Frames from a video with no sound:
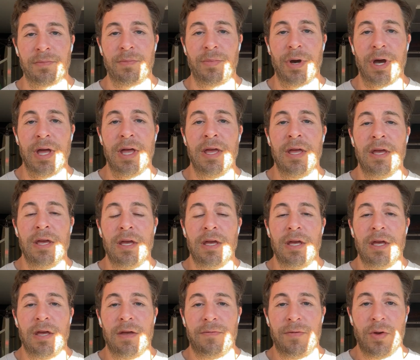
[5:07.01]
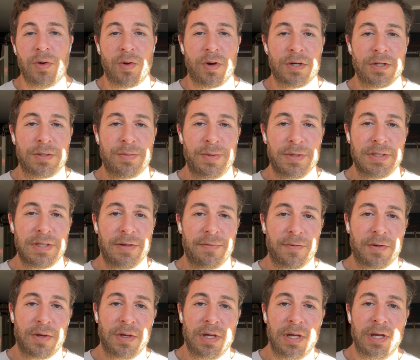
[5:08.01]
But if you are
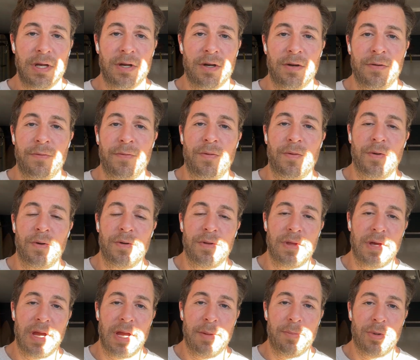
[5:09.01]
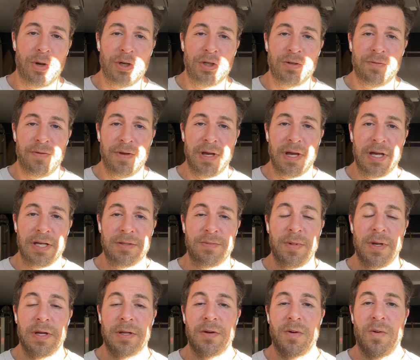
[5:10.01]
specifically here for the hypertrophy
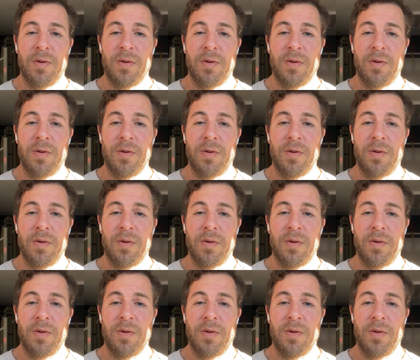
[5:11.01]
aspect